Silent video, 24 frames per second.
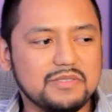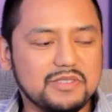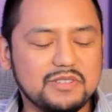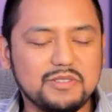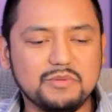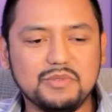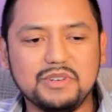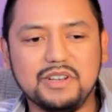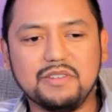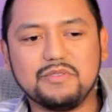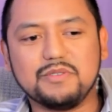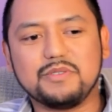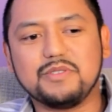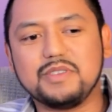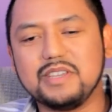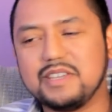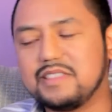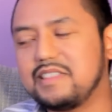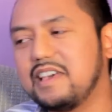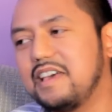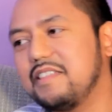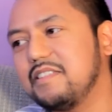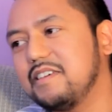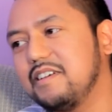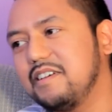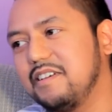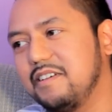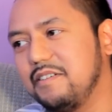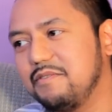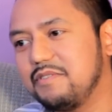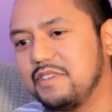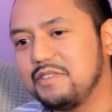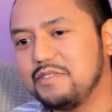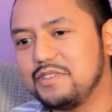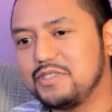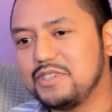and you would never think that, that
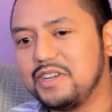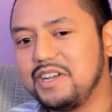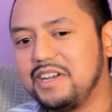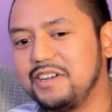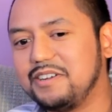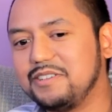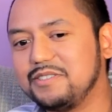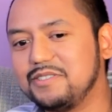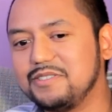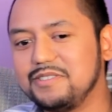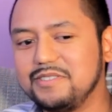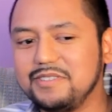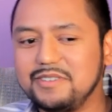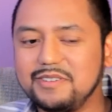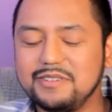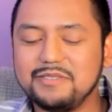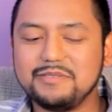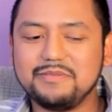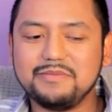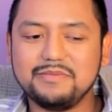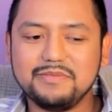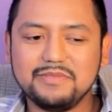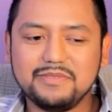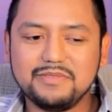of that child, you know.